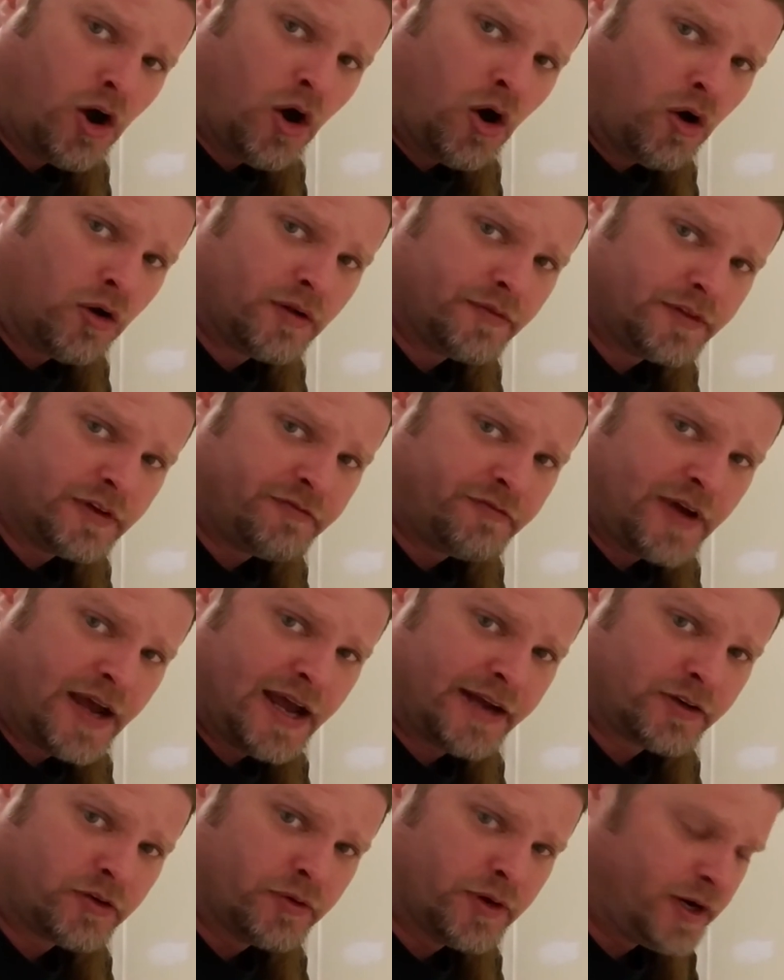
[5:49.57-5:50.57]
all of the
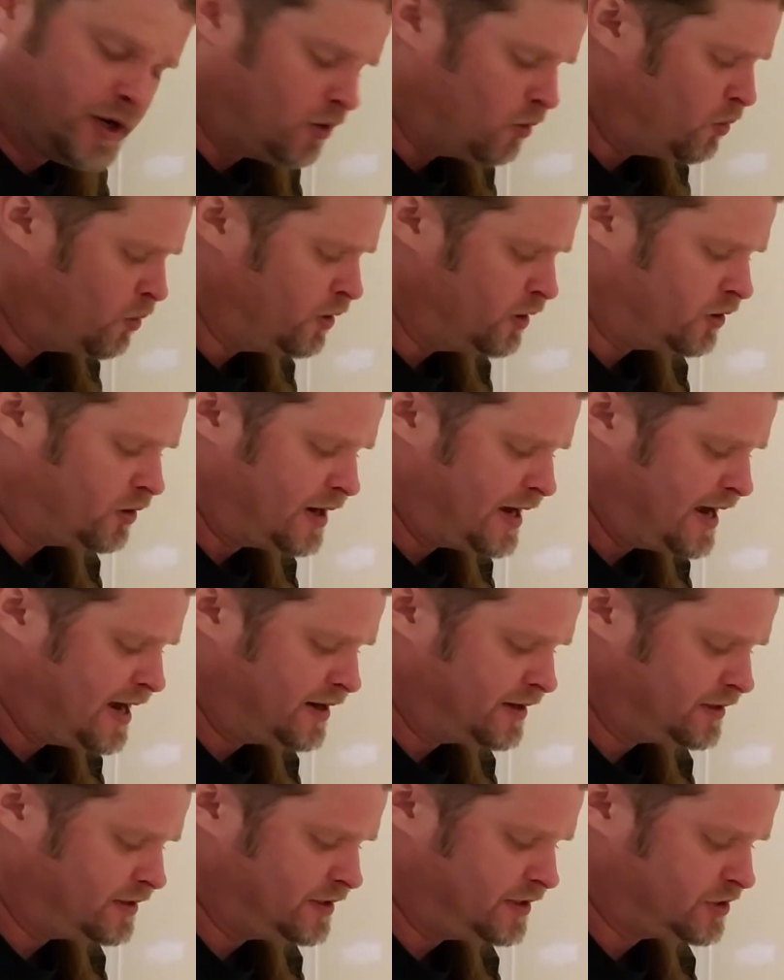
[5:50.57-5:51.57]
factory oil
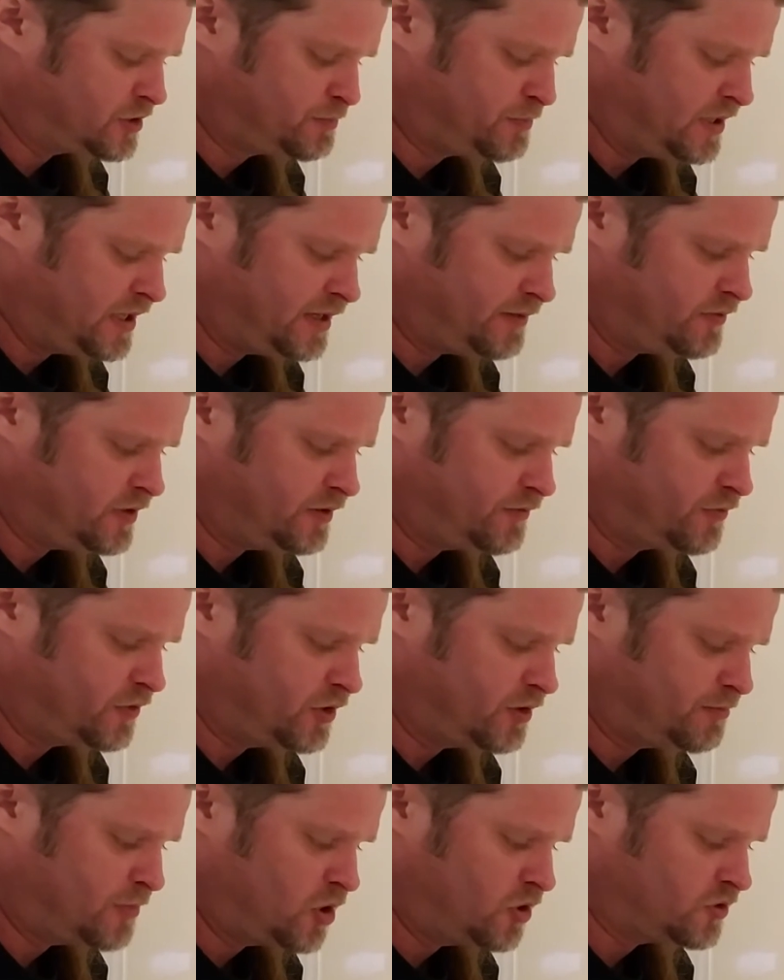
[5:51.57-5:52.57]
out of this pivot for
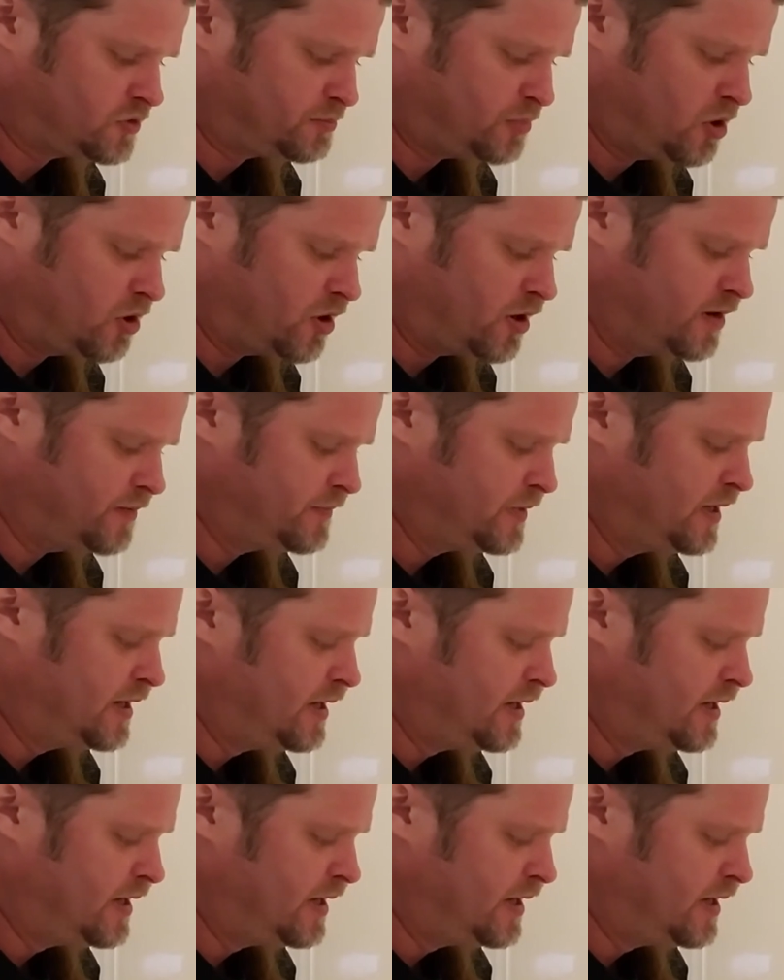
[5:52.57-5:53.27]
the most part.